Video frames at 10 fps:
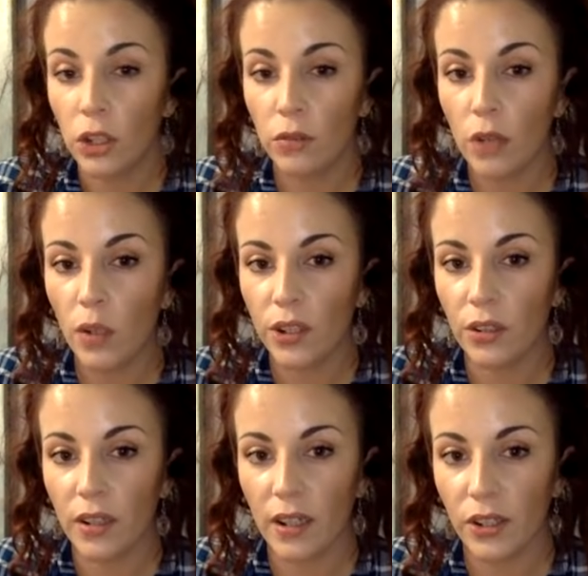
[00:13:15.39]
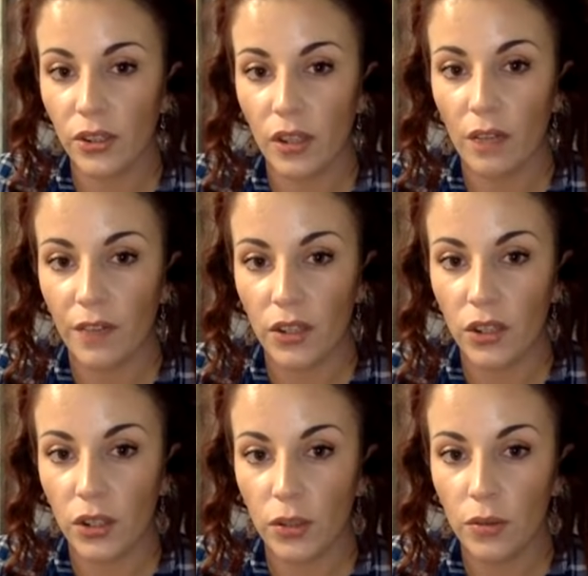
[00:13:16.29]
you know what you're getting yourself
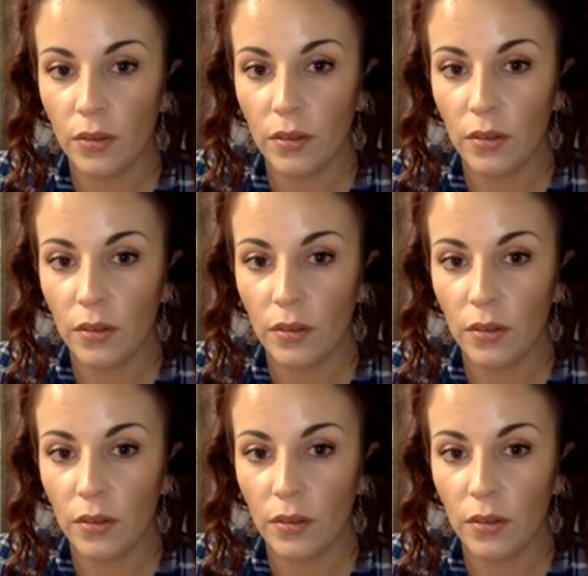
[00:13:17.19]
into,